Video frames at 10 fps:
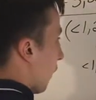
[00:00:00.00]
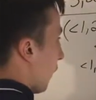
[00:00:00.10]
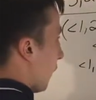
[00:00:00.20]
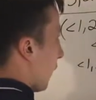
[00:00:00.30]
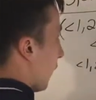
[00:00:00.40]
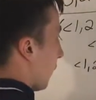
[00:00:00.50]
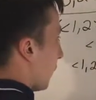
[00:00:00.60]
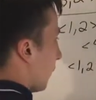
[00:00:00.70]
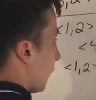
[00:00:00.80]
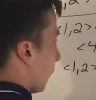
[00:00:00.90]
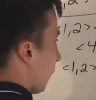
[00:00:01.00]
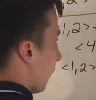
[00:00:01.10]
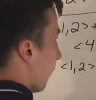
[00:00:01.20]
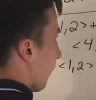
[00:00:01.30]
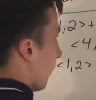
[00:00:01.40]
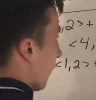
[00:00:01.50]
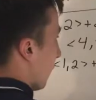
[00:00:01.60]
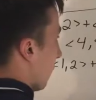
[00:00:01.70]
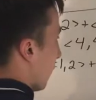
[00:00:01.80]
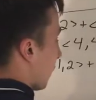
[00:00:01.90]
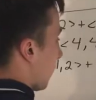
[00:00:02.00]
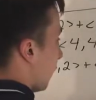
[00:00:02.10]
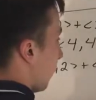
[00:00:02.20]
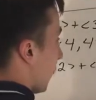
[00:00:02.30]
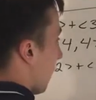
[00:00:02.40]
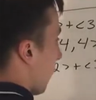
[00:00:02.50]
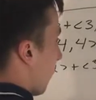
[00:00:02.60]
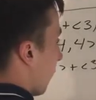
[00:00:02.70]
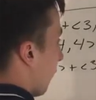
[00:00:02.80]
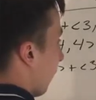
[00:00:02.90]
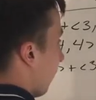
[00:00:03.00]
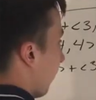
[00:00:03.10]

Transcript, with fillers: 3 comma 2 plus 2 comma 1